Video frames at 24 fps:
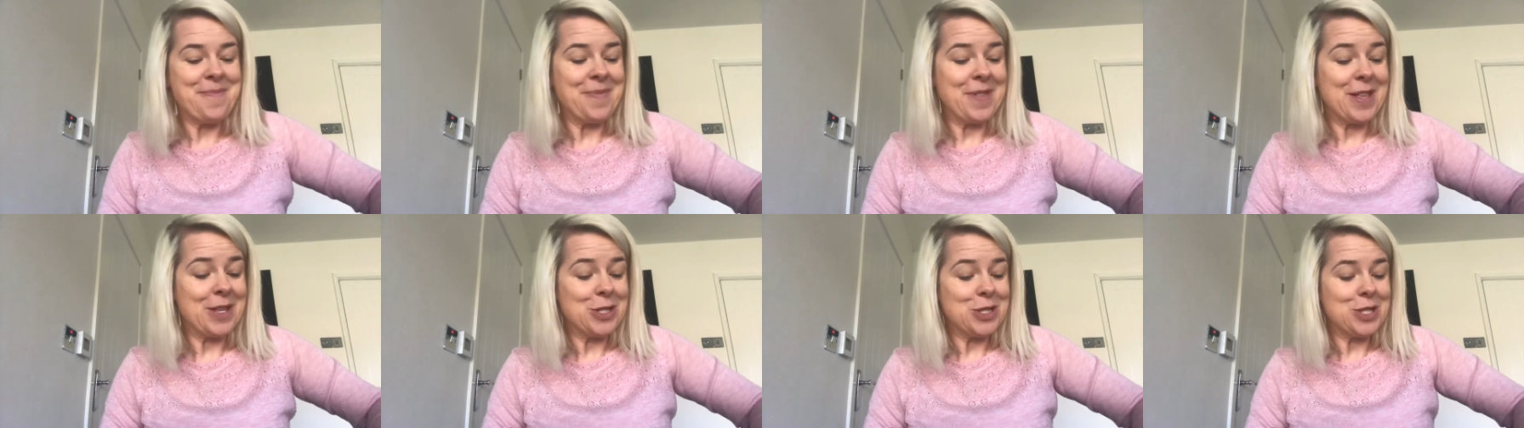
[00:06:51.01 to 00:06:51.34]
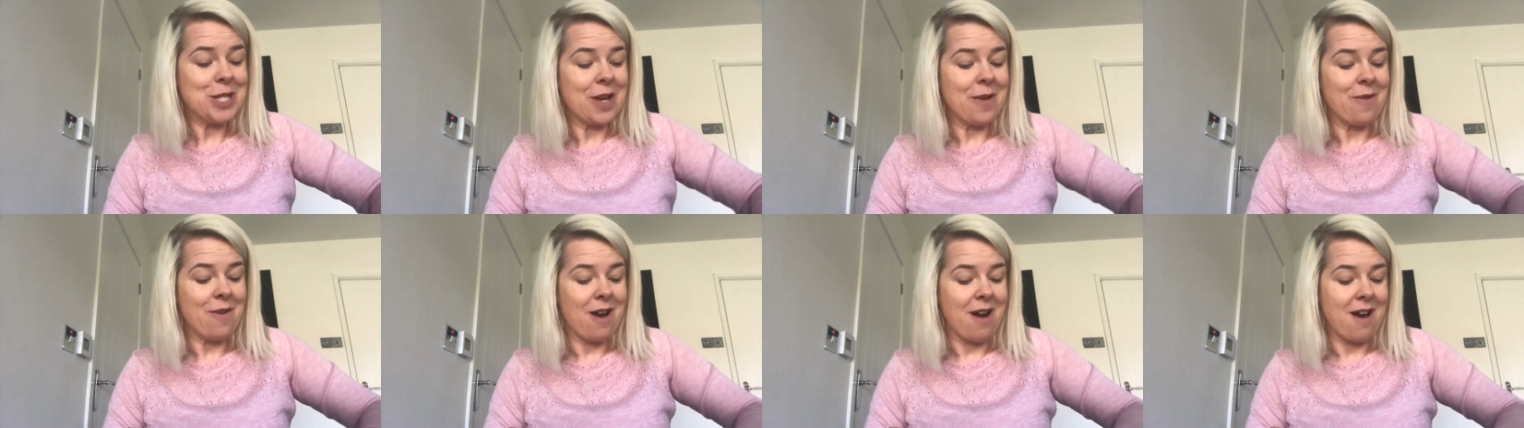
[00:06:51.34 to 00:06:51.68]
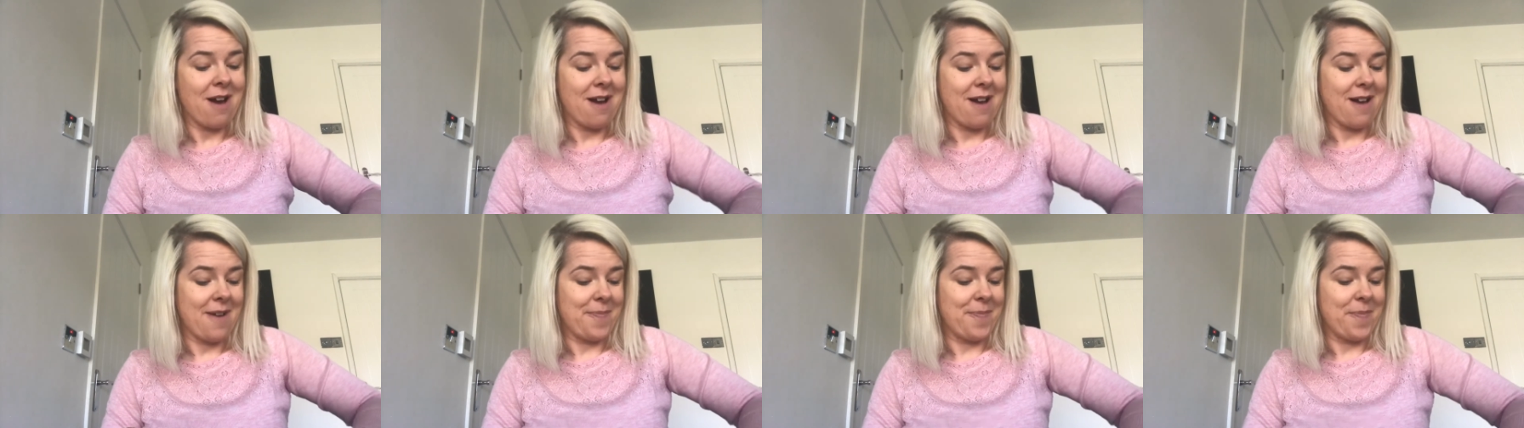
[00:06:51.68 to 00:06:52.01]
So
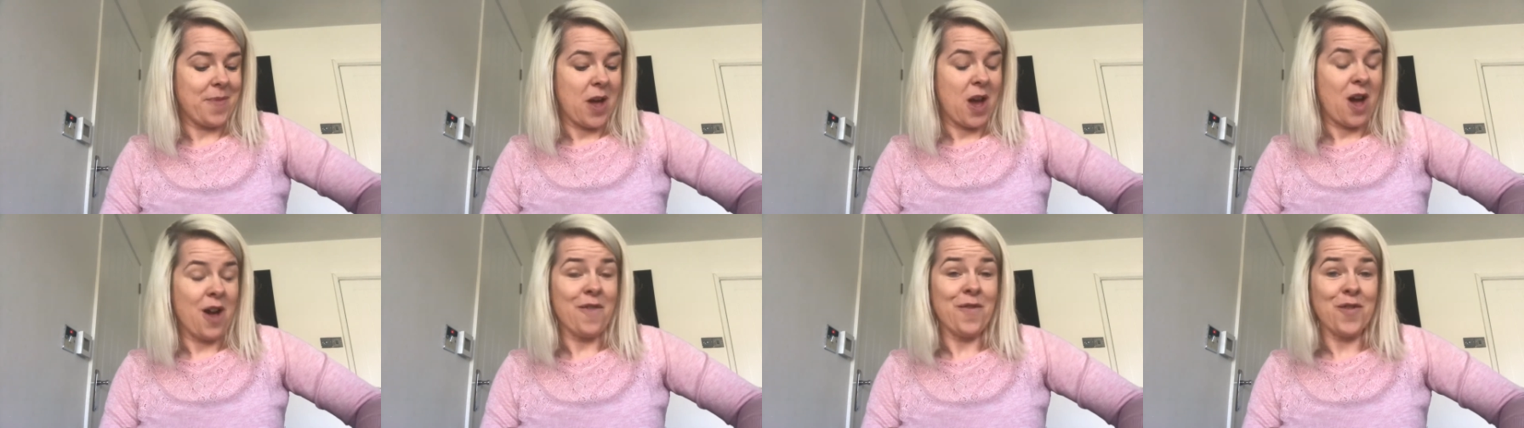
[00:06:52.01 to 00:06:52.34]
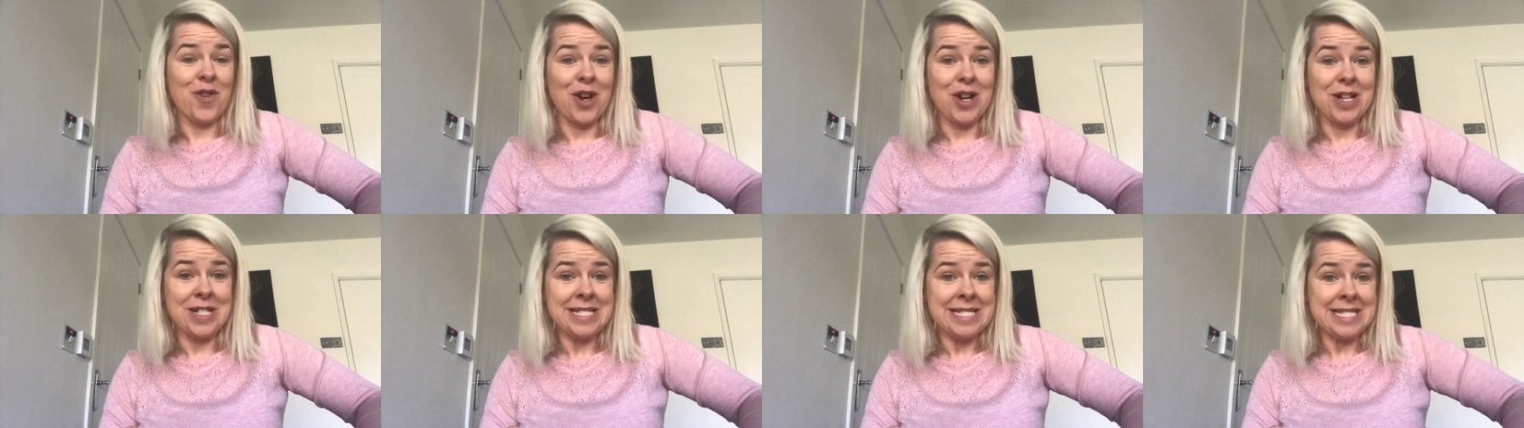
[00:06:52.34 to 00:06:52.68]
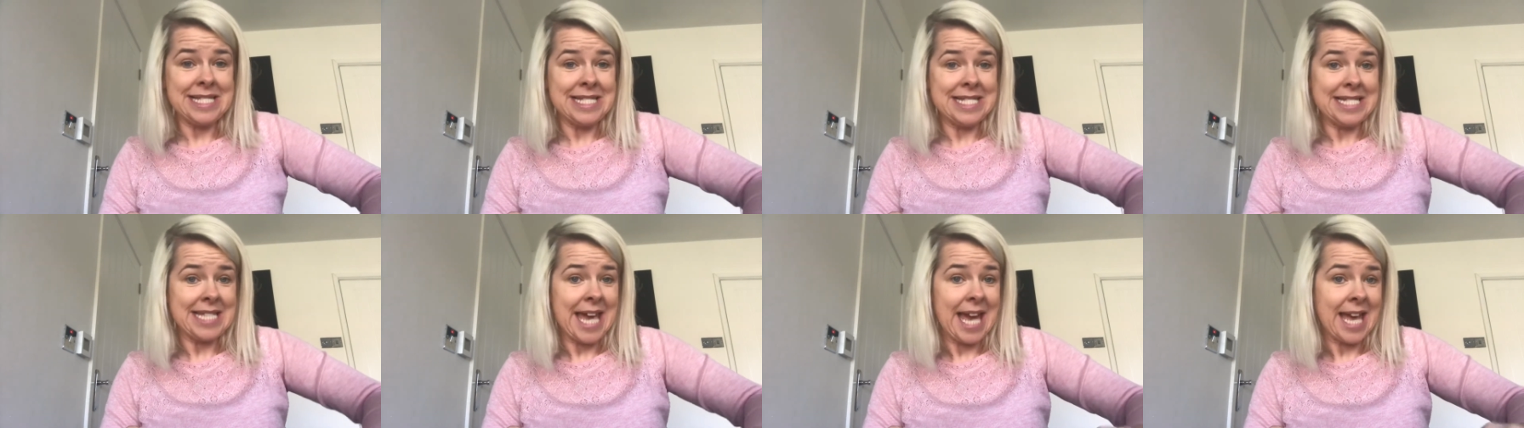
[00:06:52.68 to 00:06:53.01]
I've got a
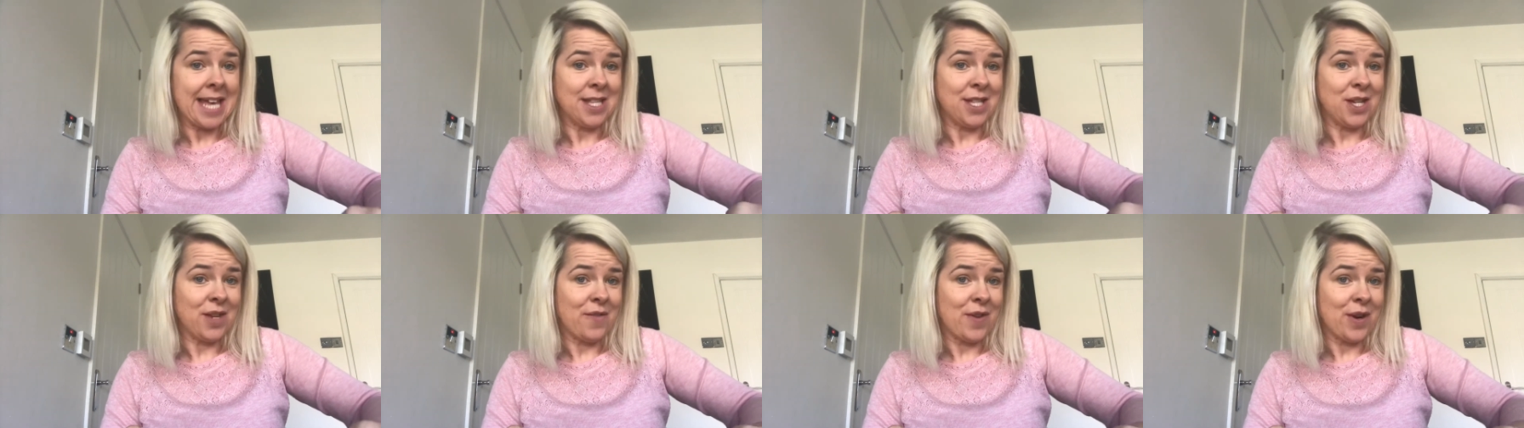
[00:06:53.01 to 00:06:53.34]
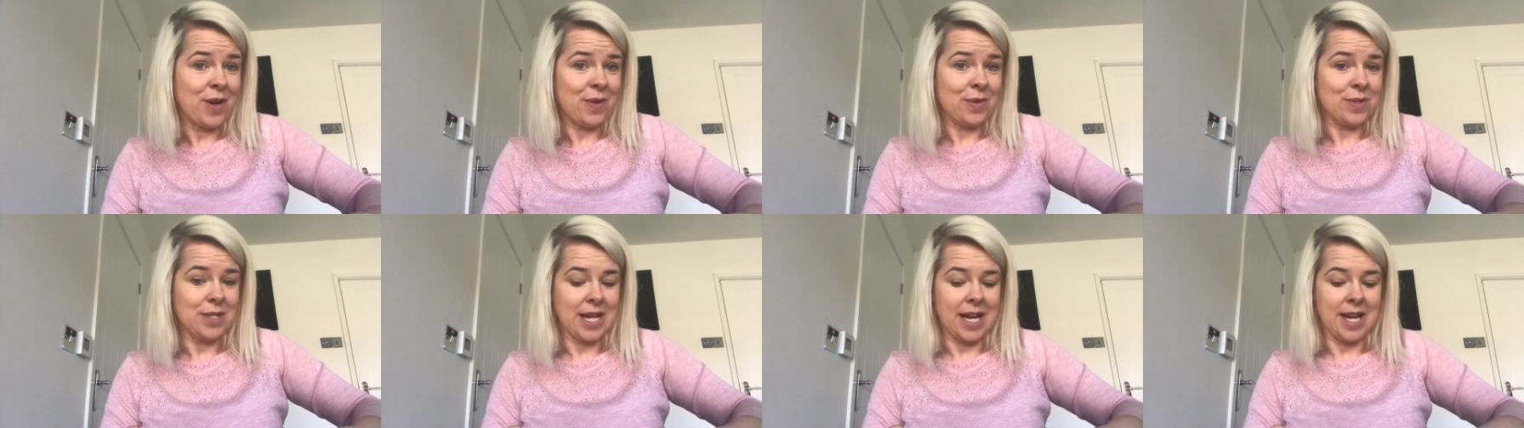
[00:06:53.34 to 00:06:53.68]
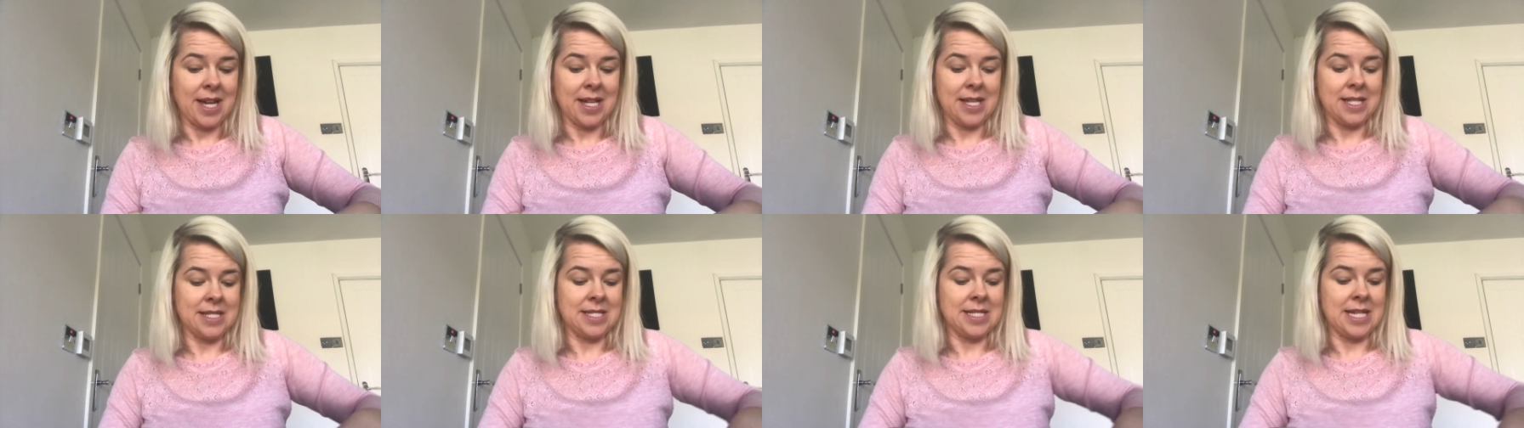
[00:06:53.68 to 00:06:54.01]
10-year-old
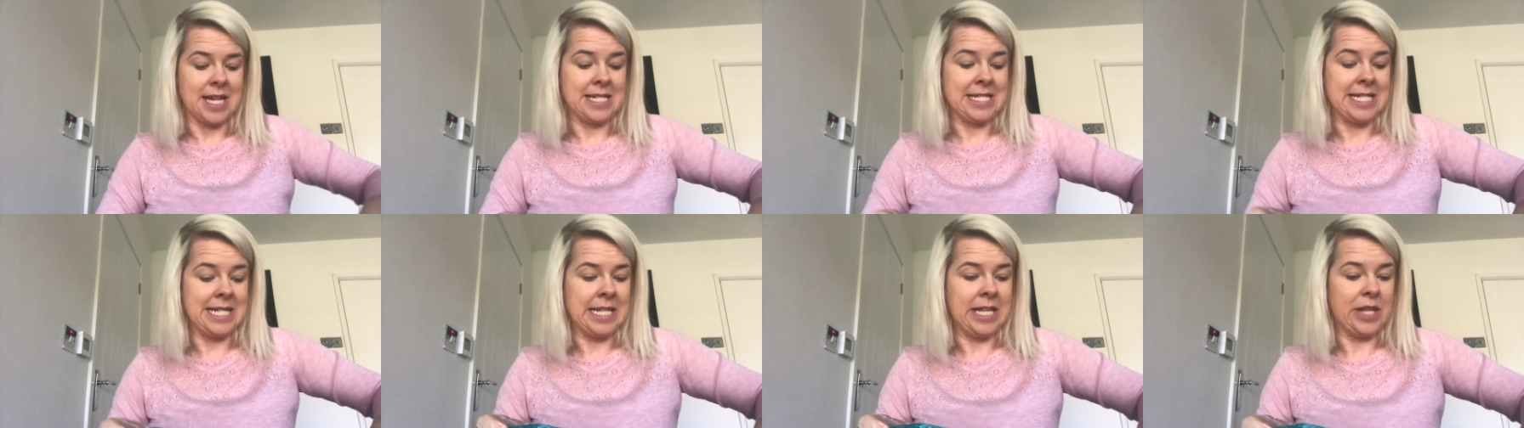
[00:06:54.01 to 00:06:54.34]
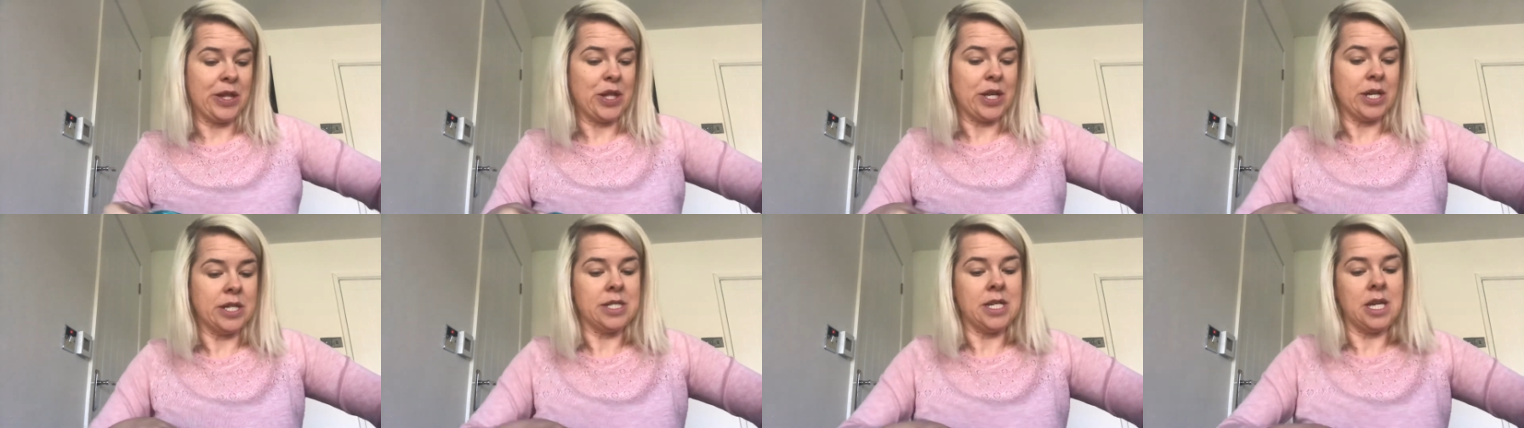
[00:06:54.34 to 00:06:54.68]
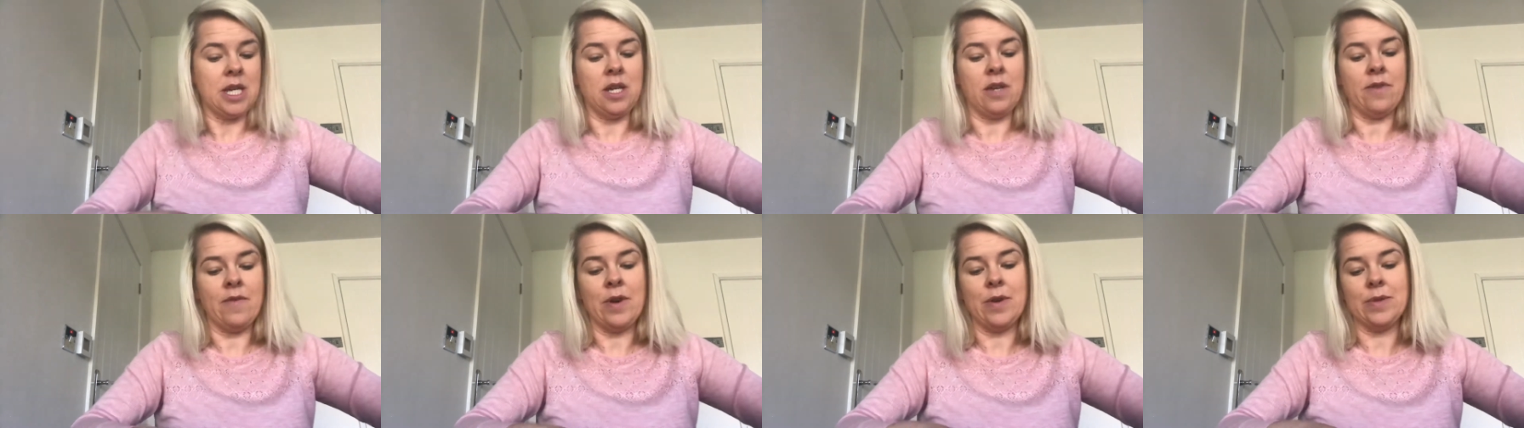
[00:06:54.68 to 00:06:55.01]
and a nearly
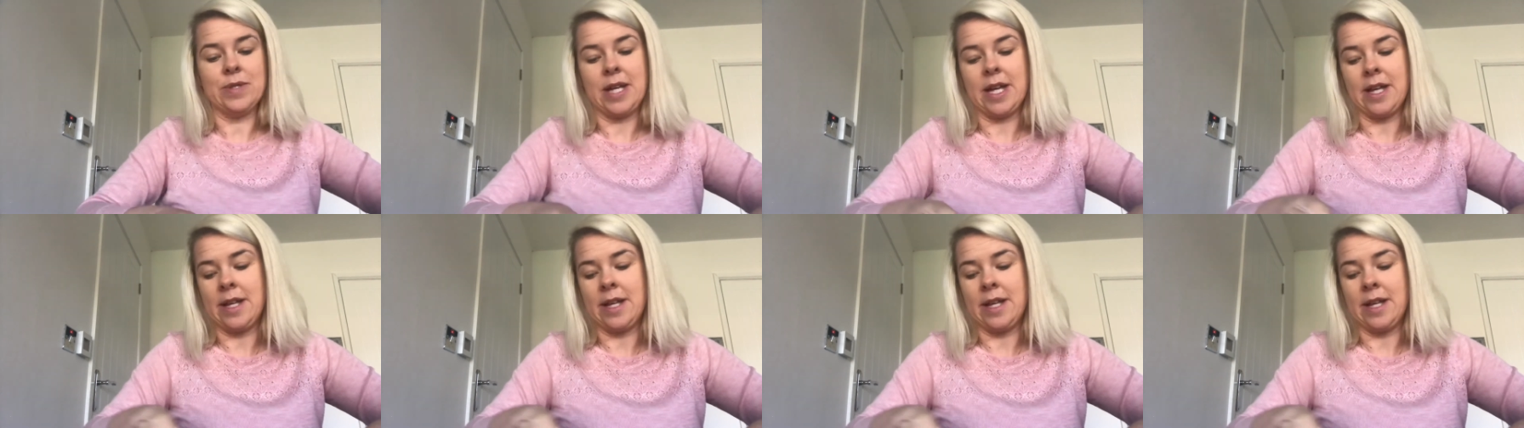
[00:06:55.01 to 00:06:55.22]
13-year-old,